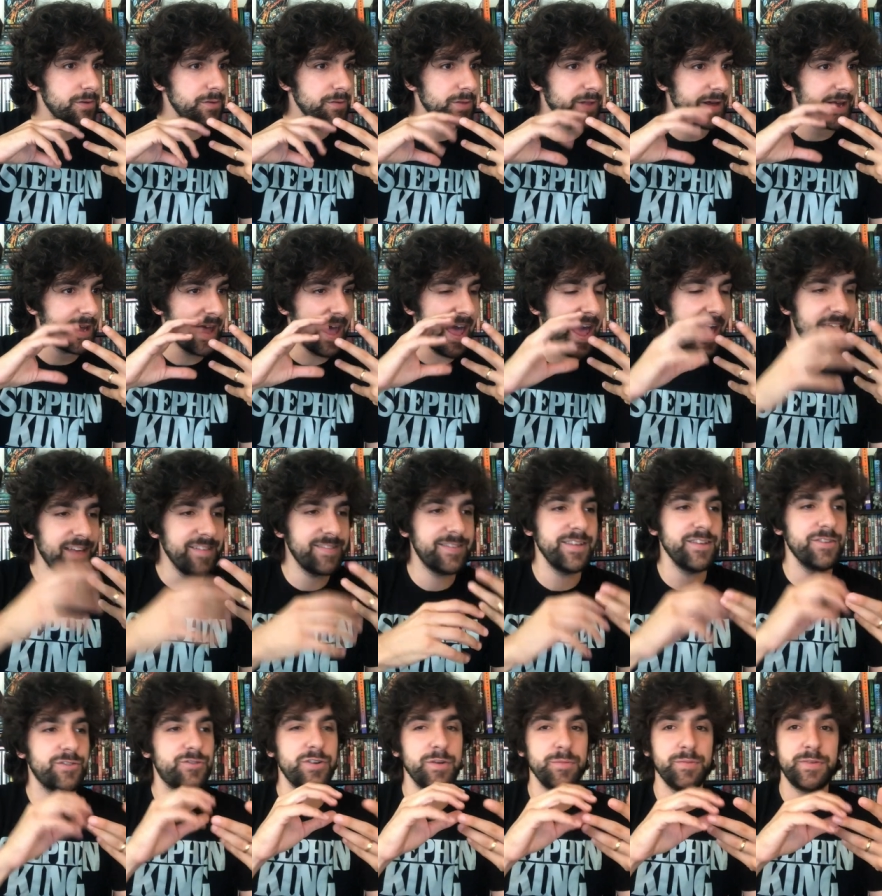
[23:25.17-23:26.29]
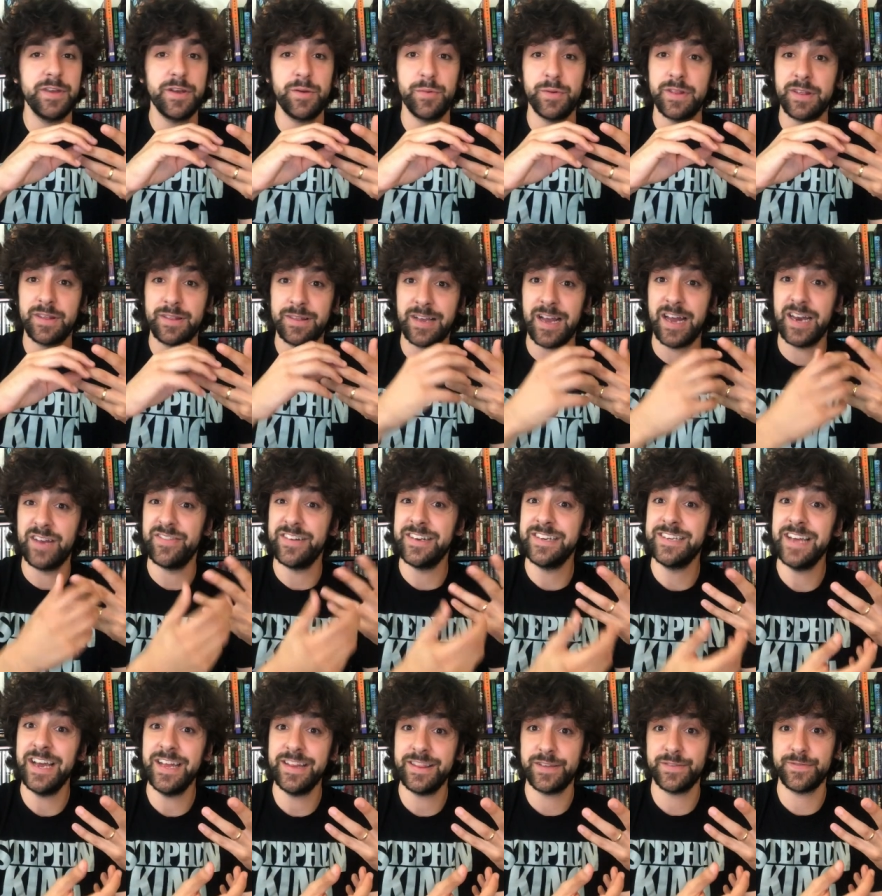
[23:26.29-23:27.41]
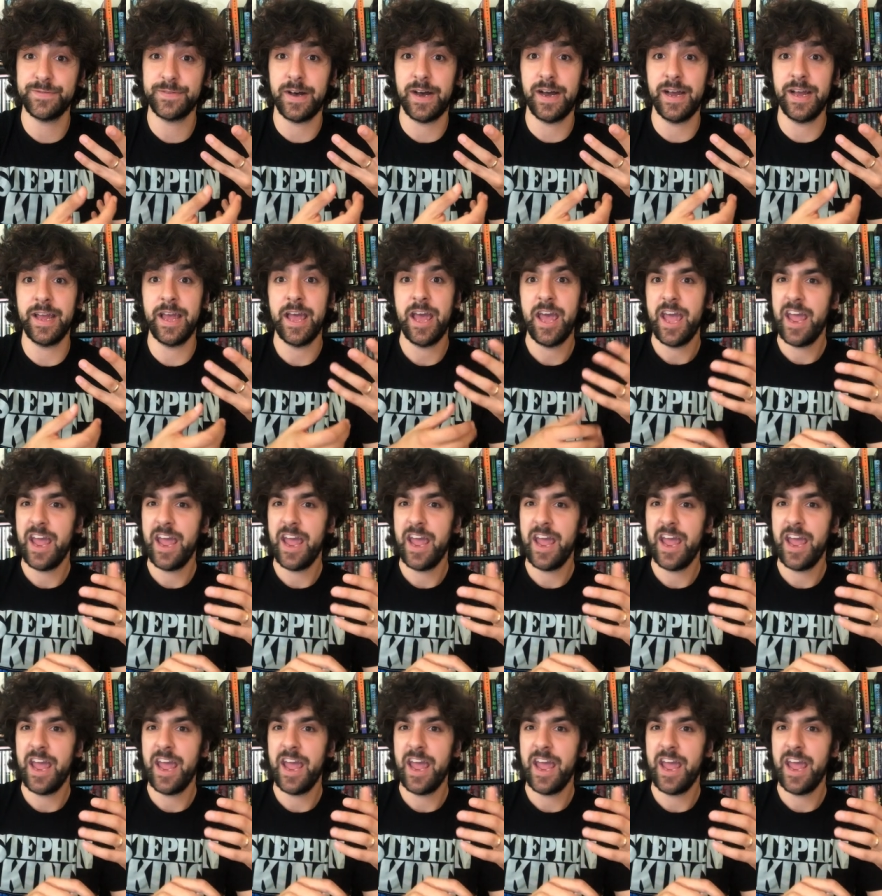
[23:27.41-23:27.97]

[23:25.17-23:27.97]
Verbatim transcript: like as these dream sequences kind of intensify